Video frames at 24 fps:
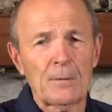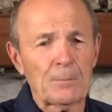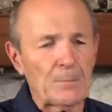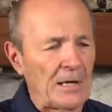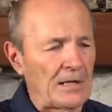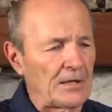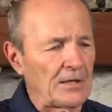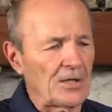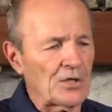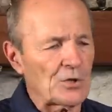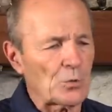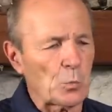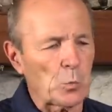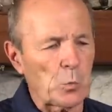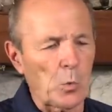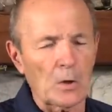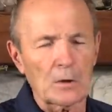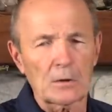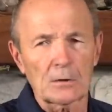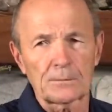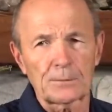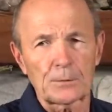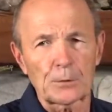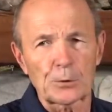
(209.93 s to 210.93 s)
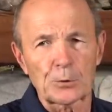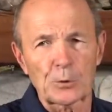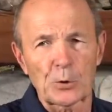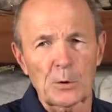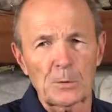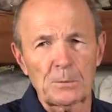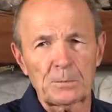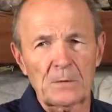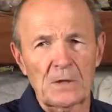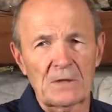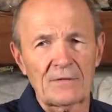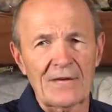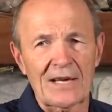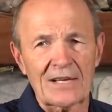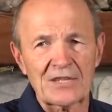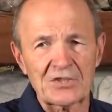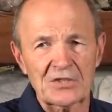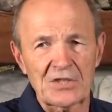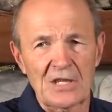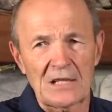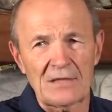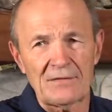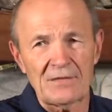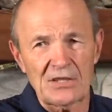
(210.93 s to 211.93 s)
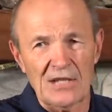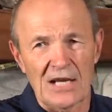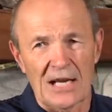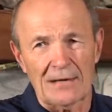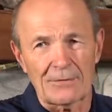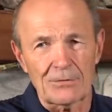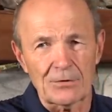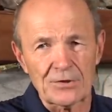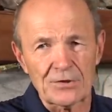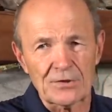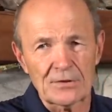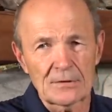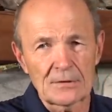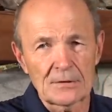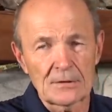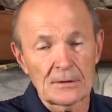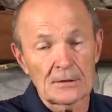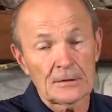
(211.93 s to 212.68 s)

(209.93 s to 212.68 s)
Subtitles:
by these wonderful group of ex-Navy divers.